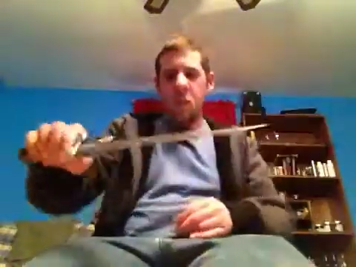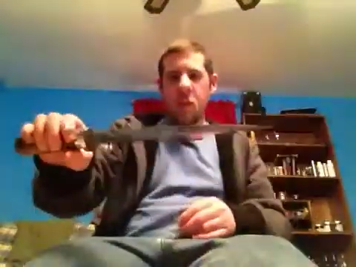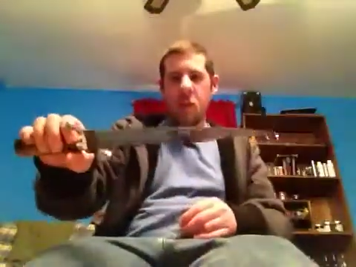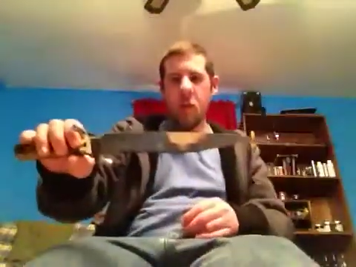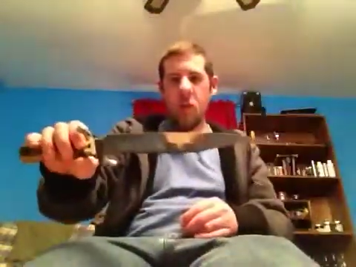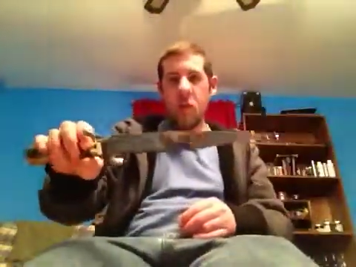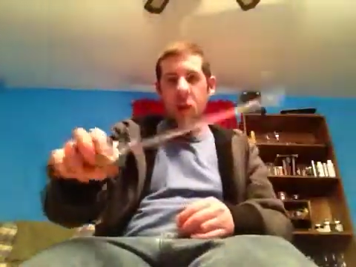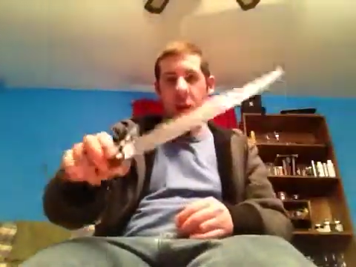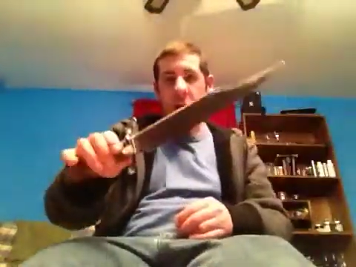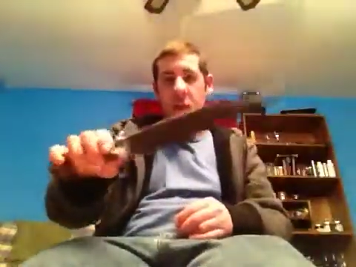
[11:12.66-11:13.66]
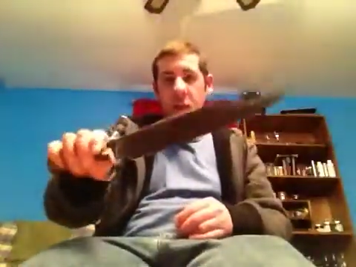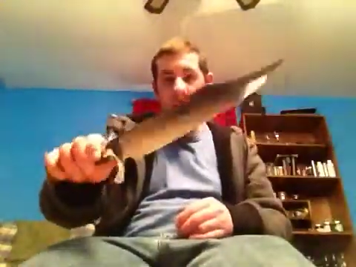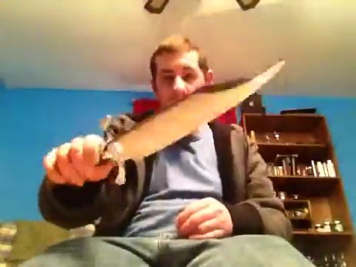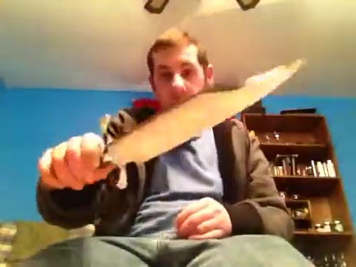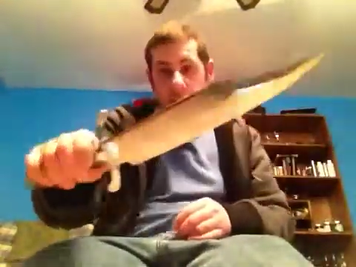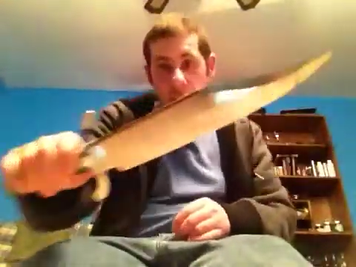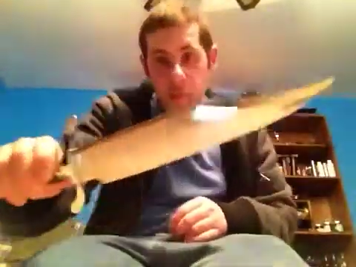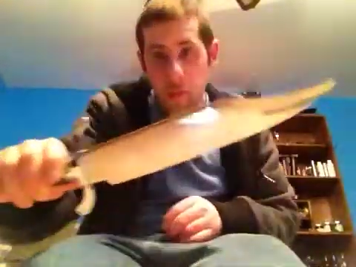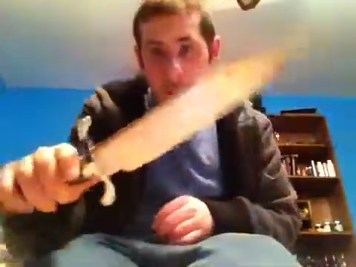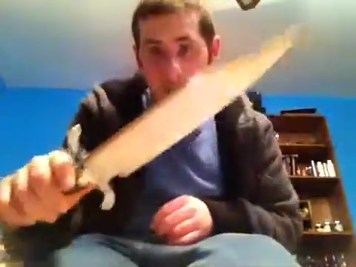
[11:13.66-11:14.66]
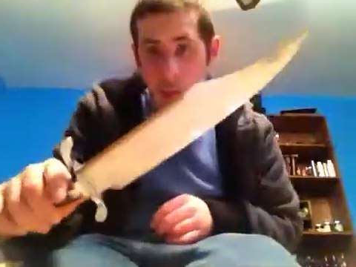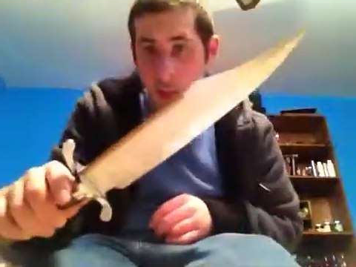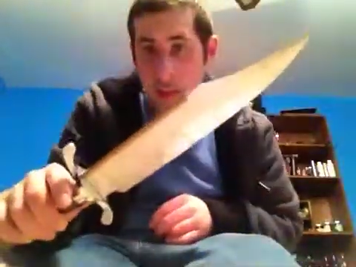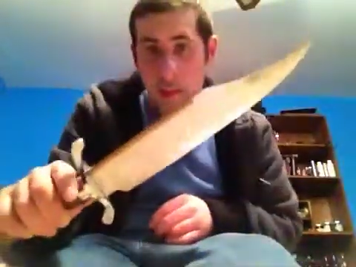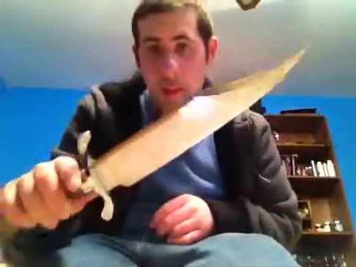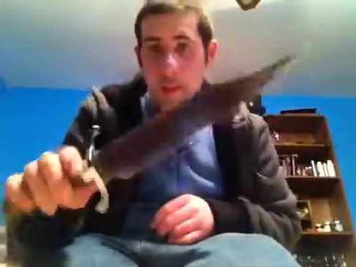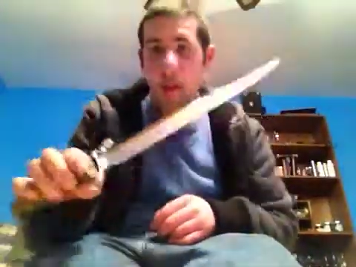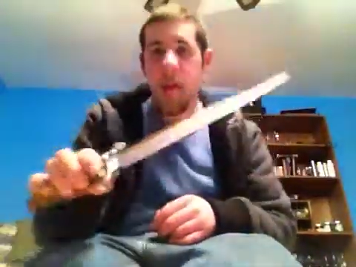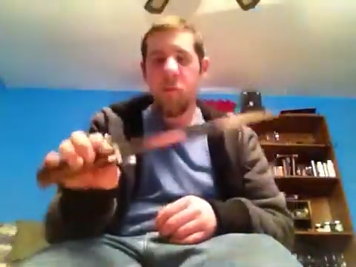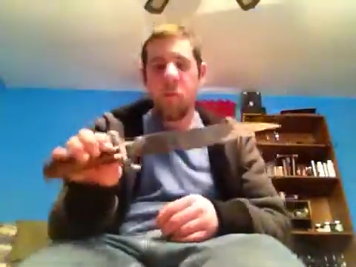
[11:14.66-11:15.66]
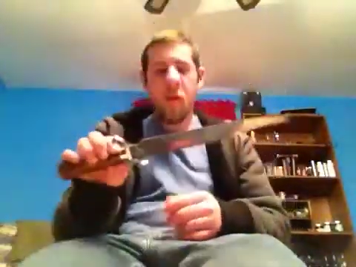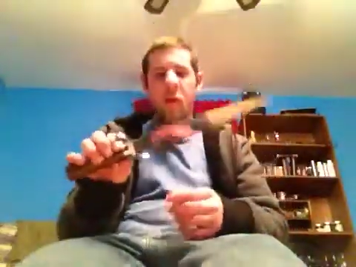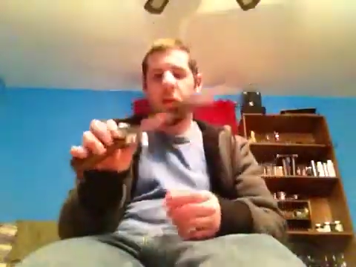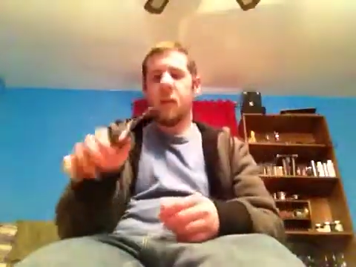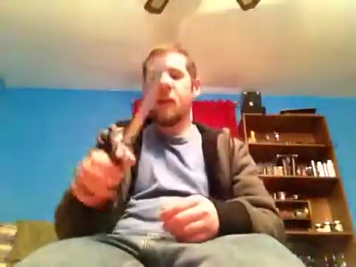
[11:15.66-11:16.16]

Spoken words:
So yeah, I liked this knife when I first